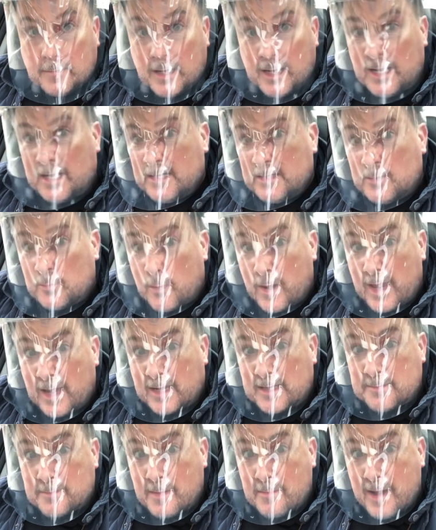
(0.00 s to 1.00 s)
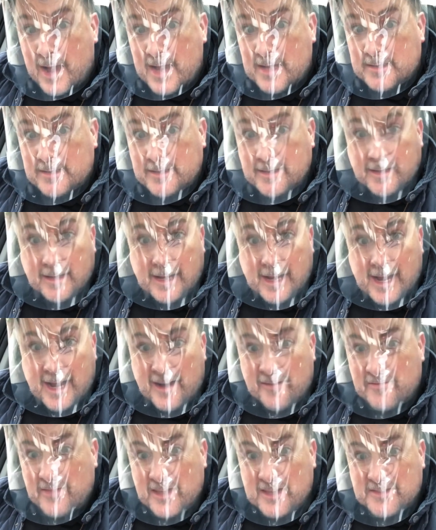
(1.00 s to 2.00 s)
As well as my mask, I
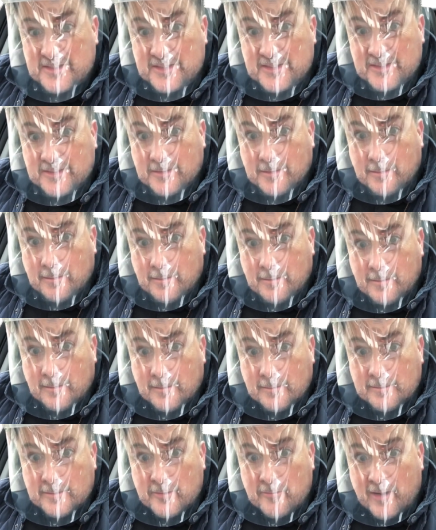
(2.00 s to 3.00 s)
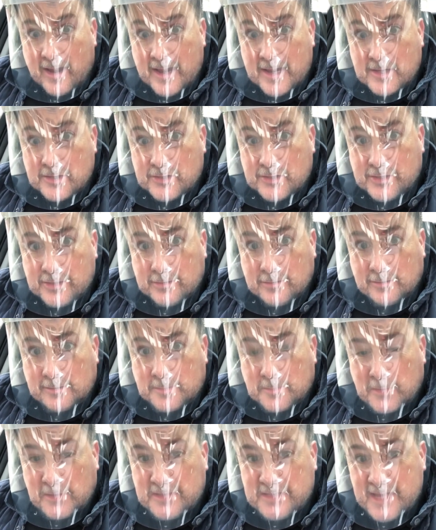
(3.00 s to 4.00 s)
have this, the Riot Shield
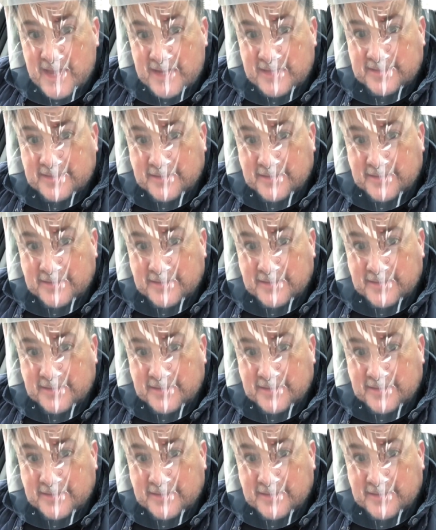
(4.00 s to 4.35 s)
Protector.